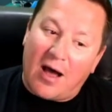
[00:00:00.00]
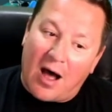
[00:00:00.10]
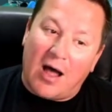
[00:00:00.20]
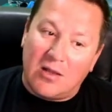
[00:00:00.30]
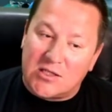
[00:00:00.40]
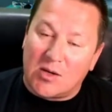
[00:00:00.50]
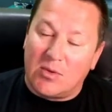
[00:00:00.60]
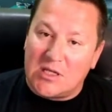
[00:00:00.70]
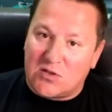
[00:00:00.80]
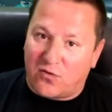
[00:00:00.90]
on some
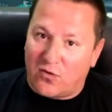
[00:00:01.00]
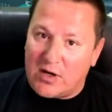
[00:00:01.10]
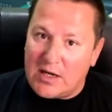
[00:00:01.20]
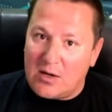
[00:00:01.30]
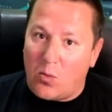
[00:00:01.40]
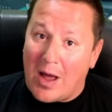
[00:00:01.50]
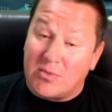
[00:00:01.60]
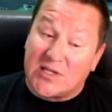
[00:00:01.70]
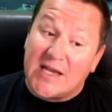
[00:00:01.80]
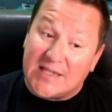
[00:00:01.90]
of these free
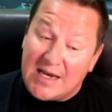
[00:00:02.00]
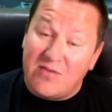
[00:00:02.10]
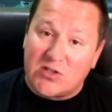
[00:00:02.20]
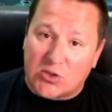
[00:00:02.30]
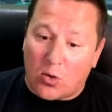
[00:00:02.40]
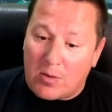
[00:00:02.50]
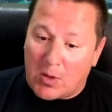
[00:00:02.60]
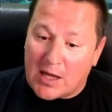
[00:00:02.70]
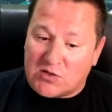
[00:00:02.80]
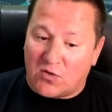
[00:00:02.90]
websites, and even
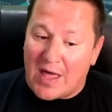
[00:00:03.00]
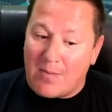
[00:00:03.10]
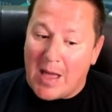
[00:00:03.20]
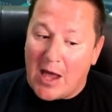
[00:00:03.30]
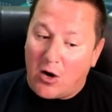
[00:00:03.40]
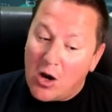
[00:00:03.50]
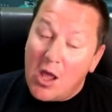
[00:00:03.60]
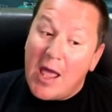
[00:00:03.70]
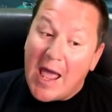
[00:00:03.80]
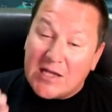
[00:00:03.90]
Storyblocks for that matter.
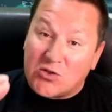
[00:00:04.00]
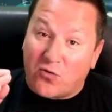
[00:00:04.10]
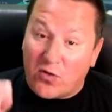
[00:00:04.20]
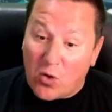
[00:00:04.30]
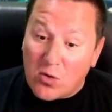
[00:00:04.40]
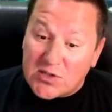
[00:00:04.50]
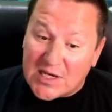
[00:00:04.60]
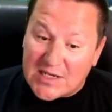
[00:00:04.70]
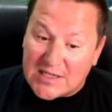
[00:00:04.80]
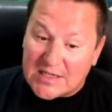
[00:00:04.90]
And so for those
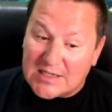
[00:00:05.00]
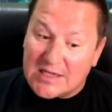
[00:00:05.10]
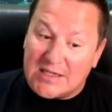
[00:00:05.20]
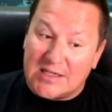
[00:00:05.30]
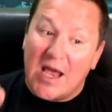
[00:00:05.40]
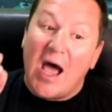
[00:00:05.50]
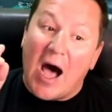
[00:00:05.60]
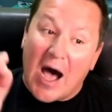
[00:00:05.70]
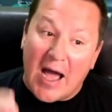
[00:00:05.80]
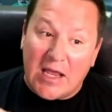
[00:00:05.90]
instances,
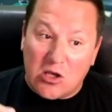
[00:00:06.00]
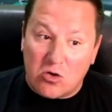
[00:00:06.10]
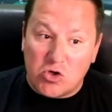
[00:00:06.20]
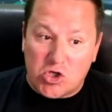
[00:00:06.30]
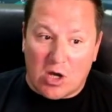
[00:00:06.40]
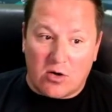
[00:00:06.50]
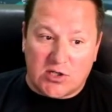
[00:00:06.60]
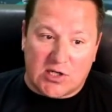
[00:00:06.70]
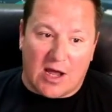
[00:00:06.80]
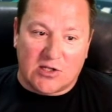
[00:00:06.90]
I use
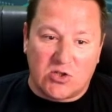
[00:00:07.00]
Shutterstock.